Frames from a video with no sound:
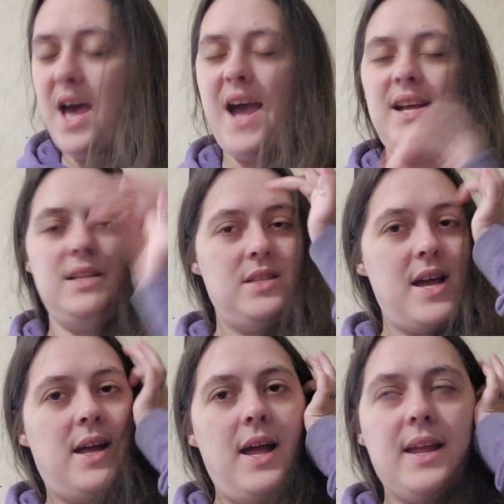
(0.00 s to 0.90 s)
I
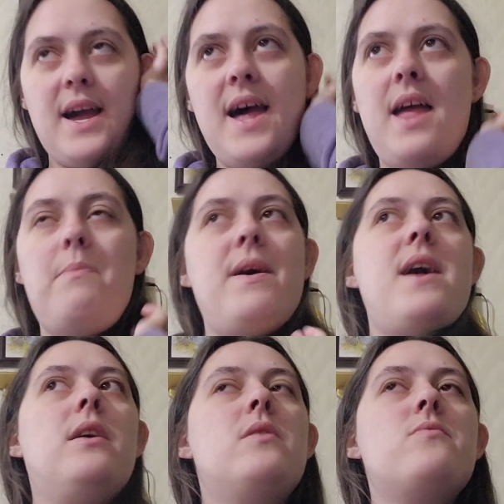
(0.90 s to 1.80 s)
got a
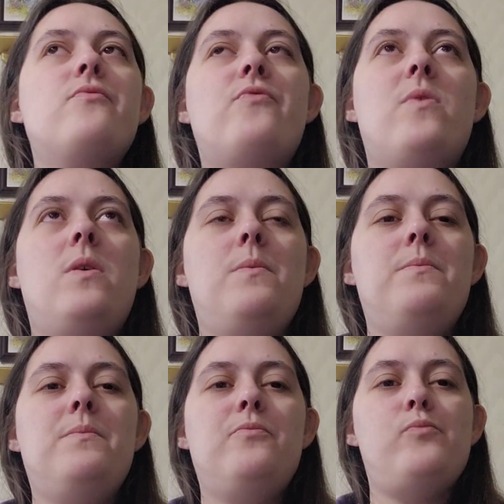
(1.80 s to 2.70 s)
pattern
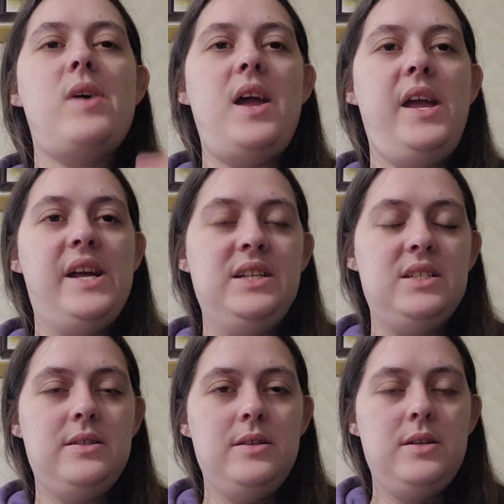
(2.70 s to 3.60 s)
from my aunt,
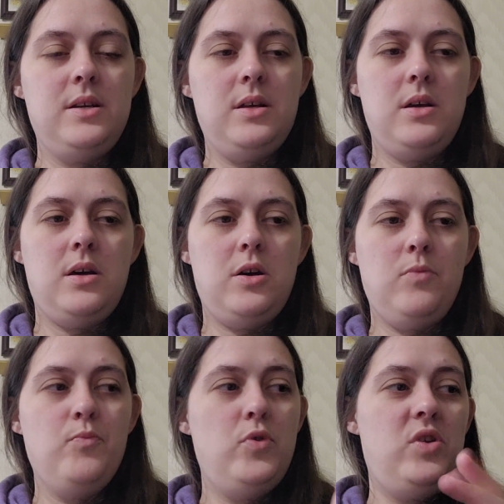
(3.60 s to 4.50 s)

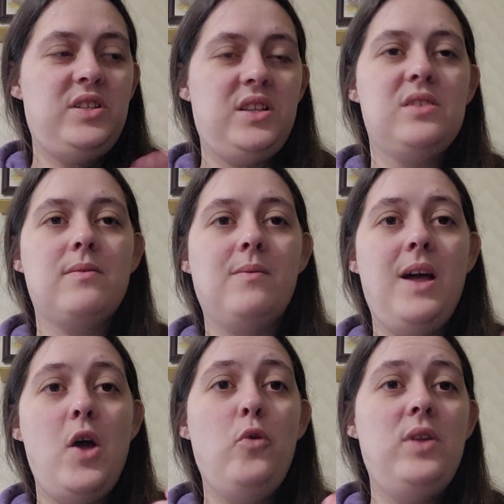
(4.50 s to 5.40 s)

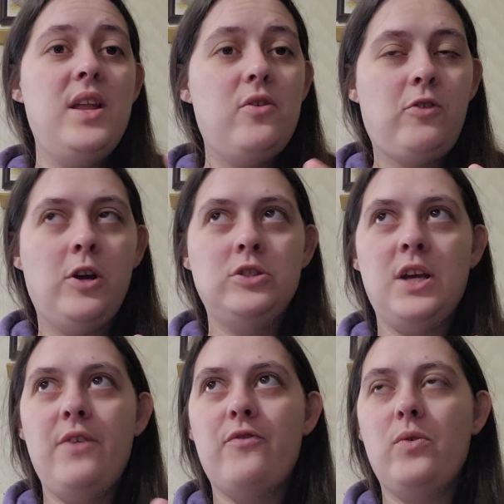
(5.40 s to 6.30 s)
who did
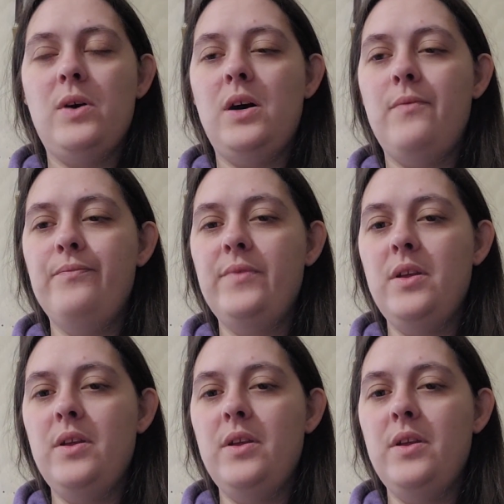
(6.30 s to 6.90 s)
crochet for a while.